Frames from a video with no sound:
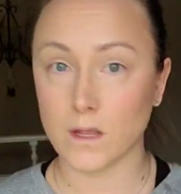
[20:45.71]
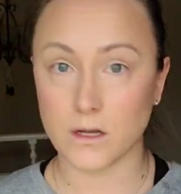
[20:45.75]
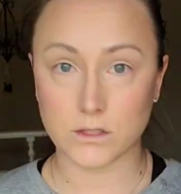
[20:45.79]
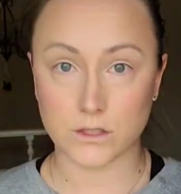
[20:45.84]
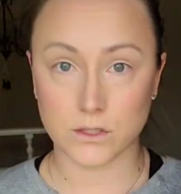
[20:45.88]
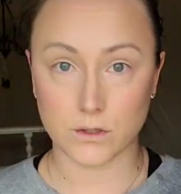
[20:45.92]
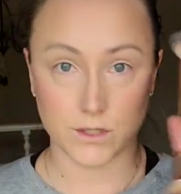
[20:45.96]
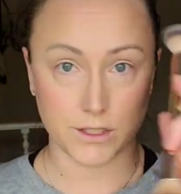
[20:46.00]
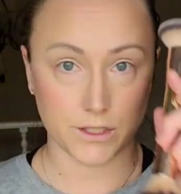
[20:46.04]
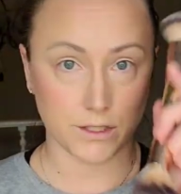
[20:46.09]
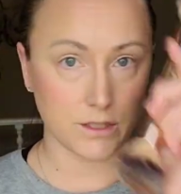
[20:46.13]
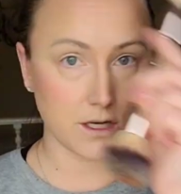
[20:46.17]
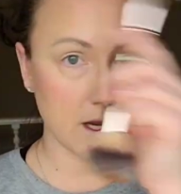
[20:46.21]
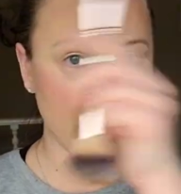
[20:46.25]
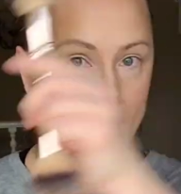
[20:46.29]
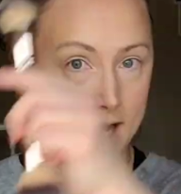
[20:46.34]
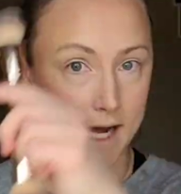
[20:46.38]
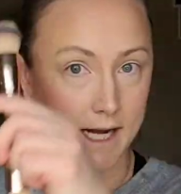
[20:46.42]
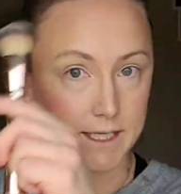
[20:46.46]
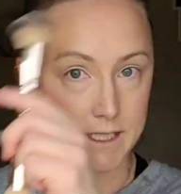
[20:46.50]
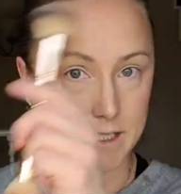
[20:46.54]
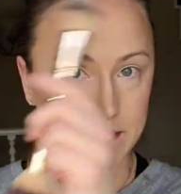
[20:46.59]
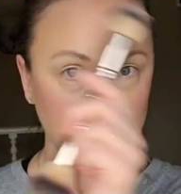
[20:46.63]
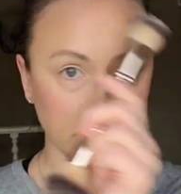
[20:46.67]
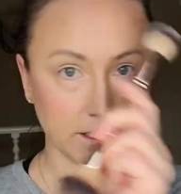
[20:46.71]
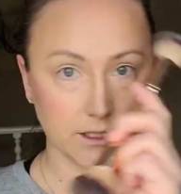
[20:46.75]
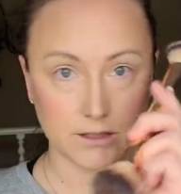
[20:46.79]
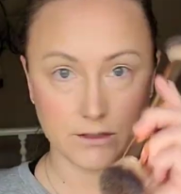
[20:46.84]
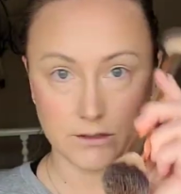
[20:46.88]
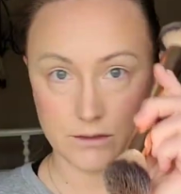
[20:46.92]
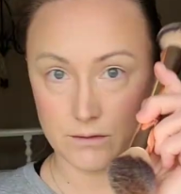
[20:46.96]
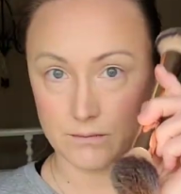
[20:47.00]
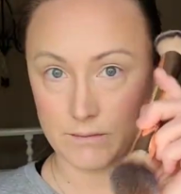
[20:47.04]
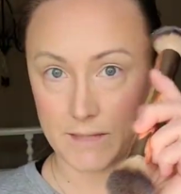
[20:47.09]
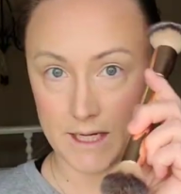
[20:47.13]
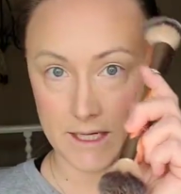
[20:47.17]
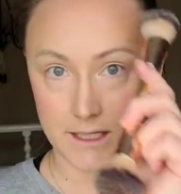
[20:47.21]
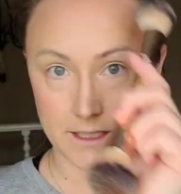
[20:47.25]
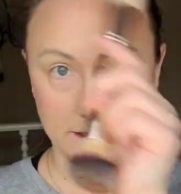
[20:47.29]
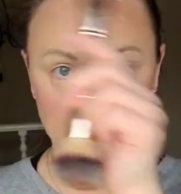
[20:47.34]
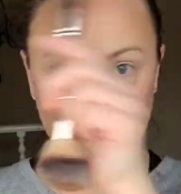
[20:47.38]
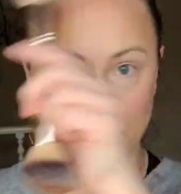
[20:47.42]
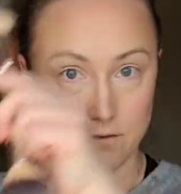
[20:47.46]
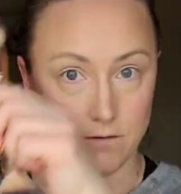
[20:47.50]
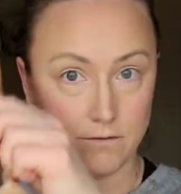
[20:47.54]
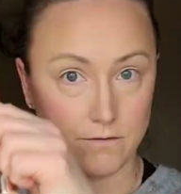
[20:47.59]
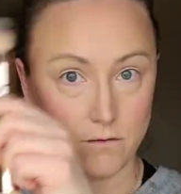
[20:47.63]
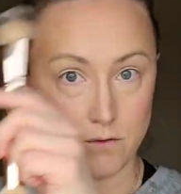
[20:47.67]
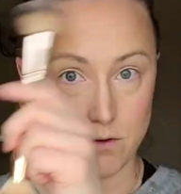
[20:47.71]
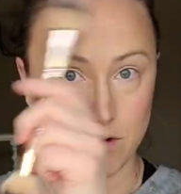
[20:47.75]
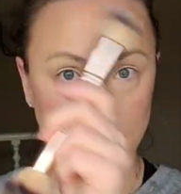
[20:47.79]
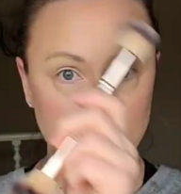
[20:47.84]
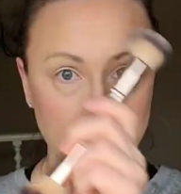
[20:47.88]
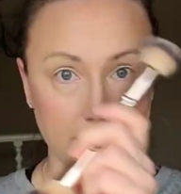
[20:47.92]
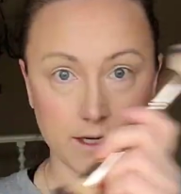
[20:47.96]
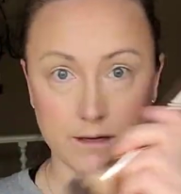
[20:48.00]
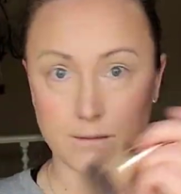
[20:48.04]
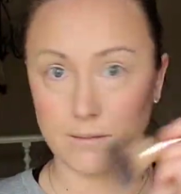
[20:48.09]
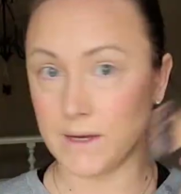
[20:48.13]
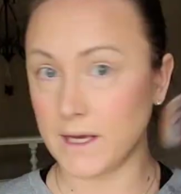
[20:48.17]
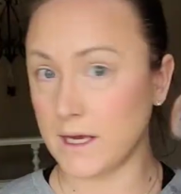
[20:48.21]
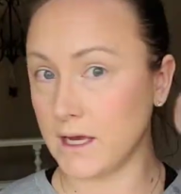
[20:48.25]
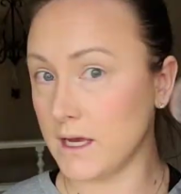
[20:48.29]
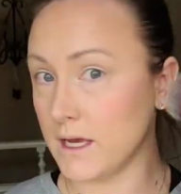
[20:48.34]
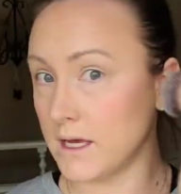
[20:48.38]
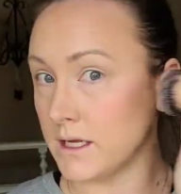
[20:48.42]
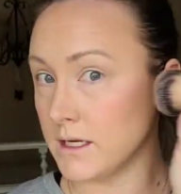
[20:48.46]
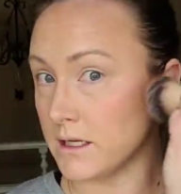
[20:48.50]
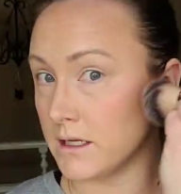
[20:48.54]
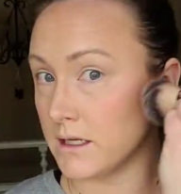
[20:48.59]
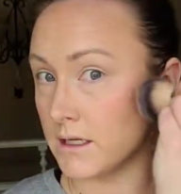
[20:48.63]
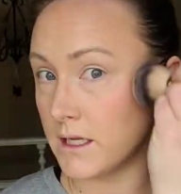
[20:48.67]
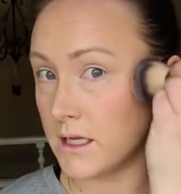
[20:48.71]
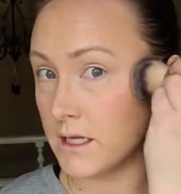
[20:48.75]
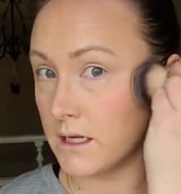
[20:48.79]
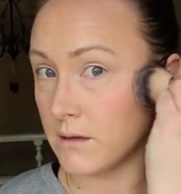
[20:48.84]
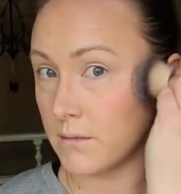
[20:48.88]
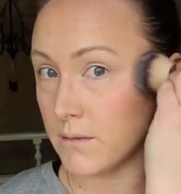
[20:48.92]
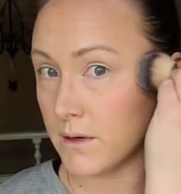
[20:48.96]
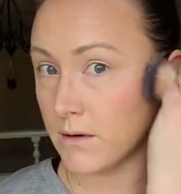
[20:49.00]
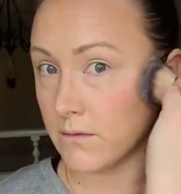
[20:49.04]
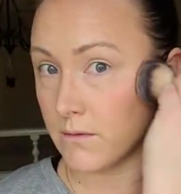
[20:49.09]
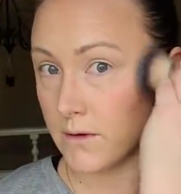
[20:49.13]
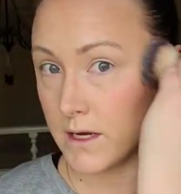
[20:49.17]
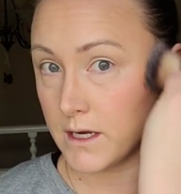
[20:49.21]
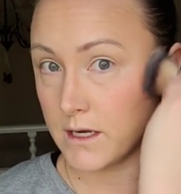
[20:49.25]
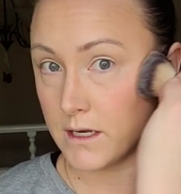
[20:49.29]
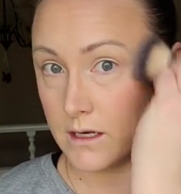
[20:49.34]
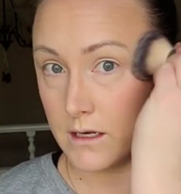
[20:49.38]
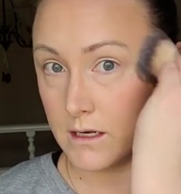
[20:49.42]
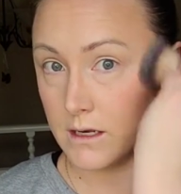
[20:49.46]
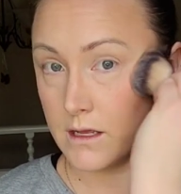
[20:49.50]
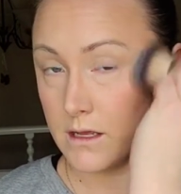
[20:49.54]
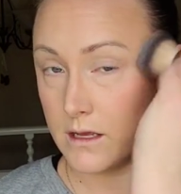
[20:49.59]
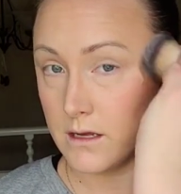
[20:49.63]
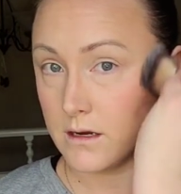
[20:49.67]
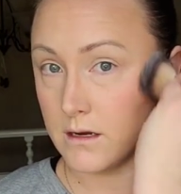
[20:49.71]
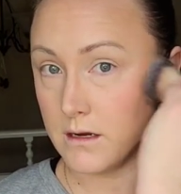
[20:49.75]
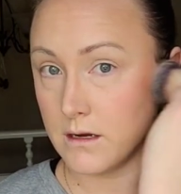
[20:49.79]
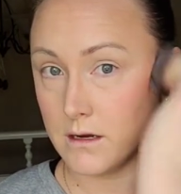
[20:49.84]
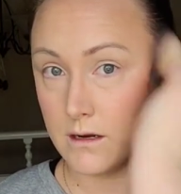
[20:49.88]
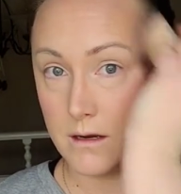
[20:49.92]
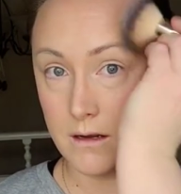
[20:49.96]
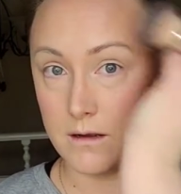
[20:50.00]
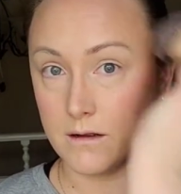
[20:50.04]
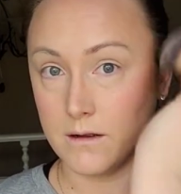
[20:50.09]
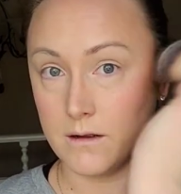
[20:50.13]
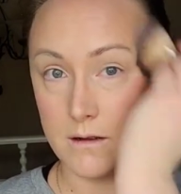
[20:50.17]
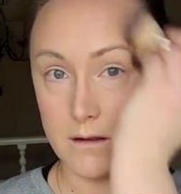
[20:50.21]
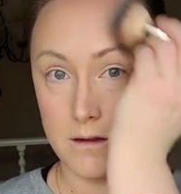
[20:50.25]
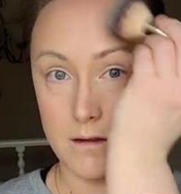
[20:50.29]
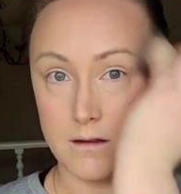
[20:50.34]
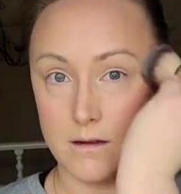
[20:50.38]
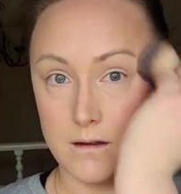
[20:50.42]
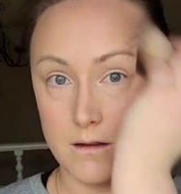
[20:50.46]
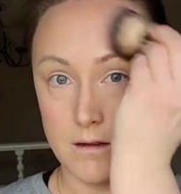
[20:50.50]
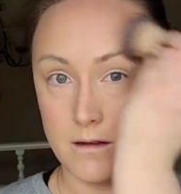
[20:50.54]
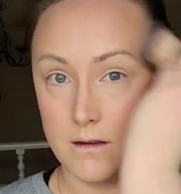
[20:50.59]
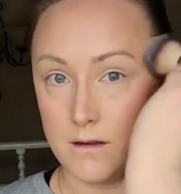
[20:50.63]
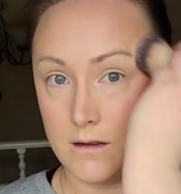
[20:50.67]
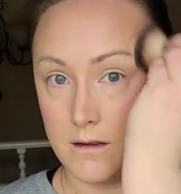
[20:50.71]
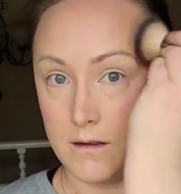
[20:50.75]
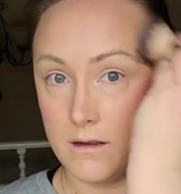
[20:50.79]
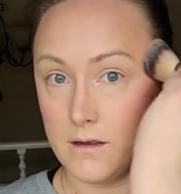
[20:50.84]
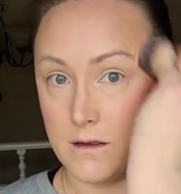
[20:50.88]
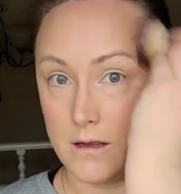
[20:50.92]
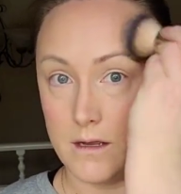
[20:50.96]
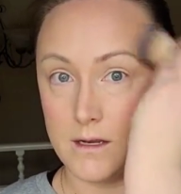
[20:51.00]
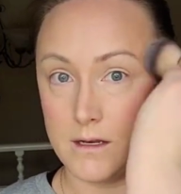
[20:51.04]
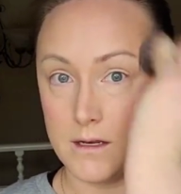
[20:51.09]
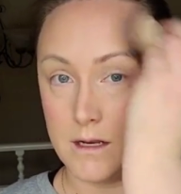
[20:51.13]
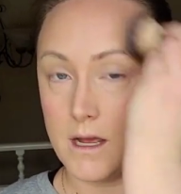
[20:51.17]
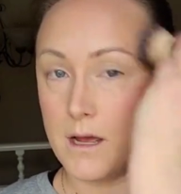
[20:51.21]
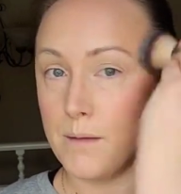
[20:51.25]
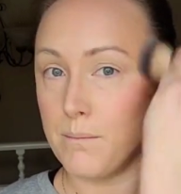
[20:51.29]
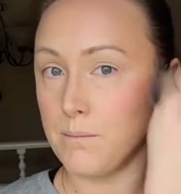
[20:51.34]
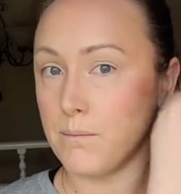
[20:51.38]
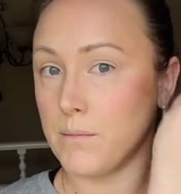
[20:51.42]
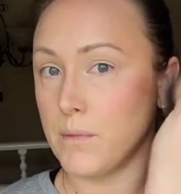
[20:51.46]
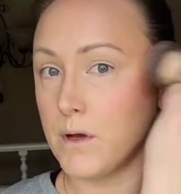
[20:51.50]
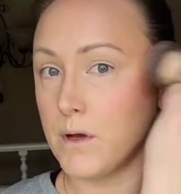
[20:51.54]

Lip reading: So I add it to my forehead a bit and a little bit right in here and up.